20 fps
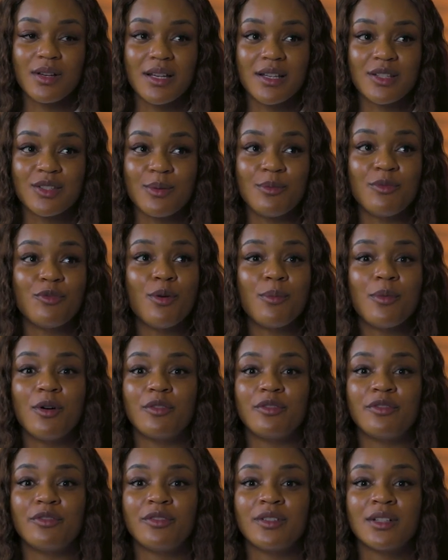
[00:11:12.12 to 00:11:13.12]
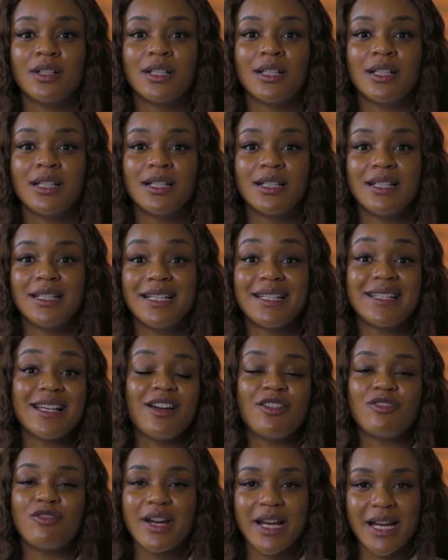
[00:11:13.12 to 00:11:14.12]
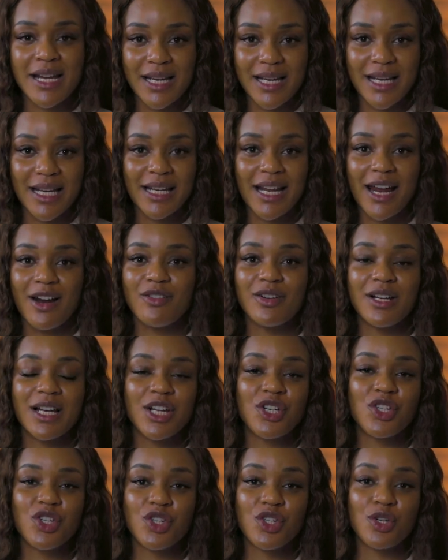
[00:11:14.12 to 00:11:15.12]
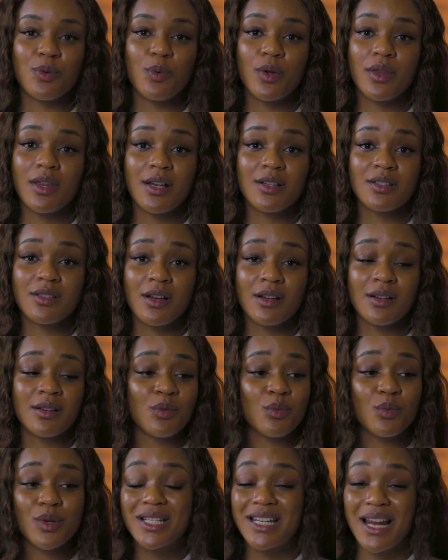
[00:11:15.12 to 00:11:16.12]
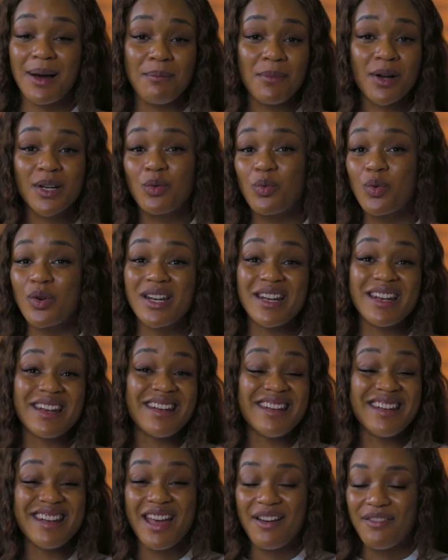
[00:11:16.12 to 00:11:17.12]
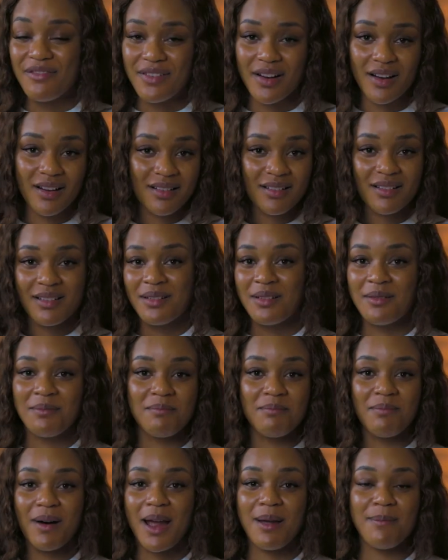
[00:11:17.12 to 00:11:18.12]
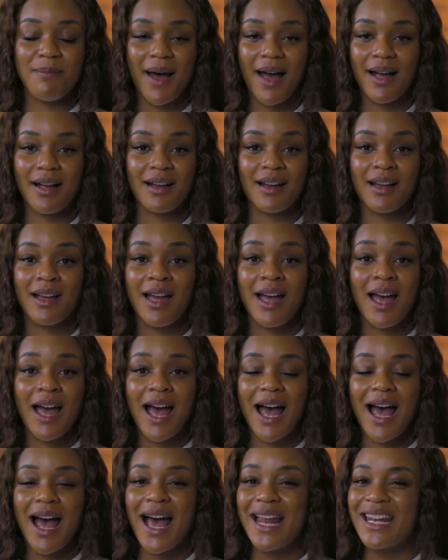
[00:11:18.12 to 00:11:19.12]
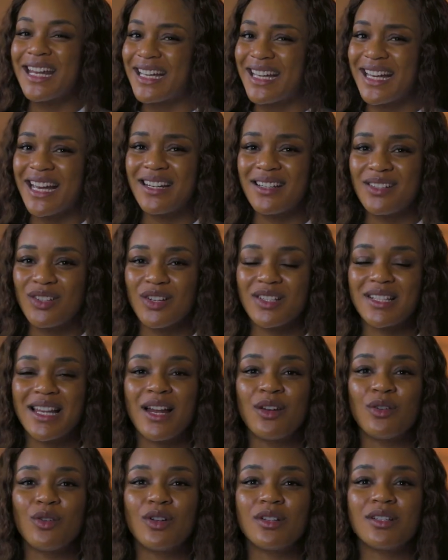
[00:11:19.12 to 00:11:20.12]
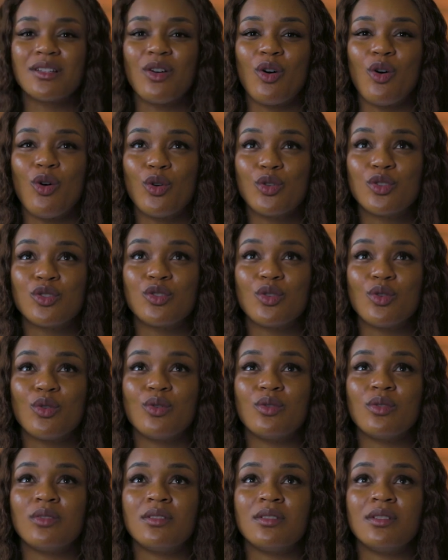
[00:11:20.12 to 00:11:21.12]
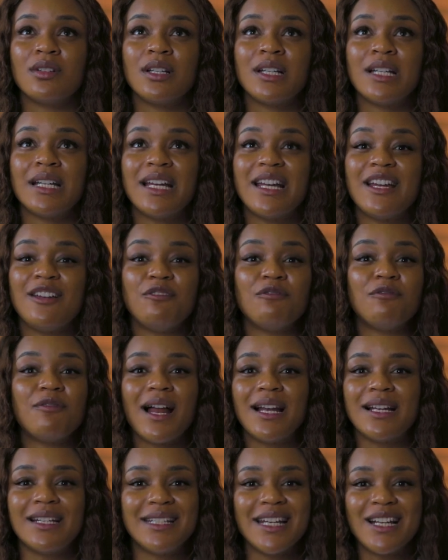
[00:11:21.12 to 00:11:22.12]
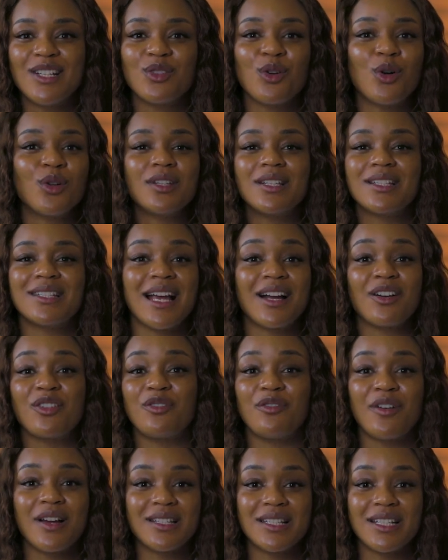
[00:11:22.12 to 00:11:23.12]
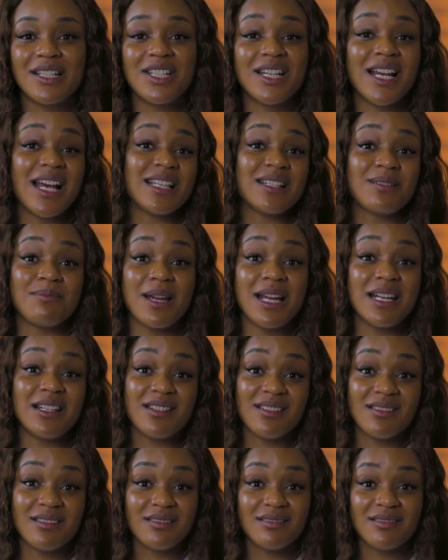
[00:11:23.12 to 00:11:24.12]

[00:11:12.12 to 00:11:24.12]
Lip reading: some form of disarray in her relationship with her son, which that money would never buy back. And again, does that not also invalidate all the sacrifices she has made?